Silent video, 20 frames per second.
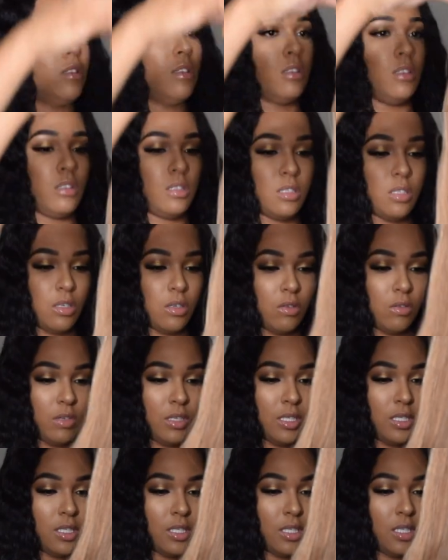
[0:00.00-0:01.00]
So
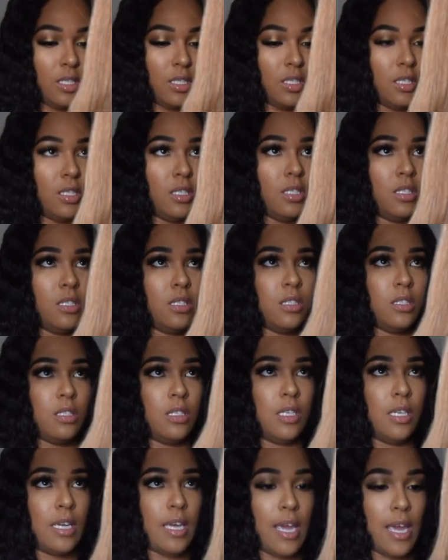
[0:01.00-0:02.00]
this is
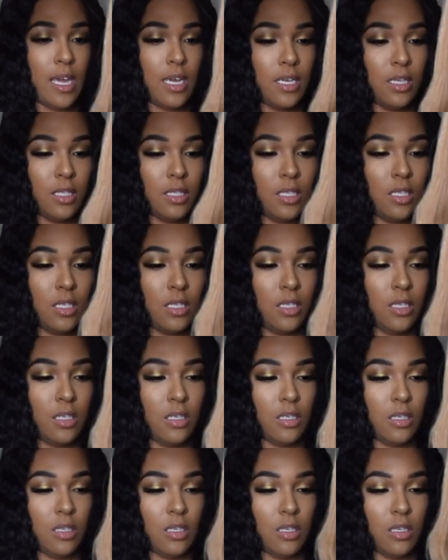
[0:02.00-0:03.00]
the 18.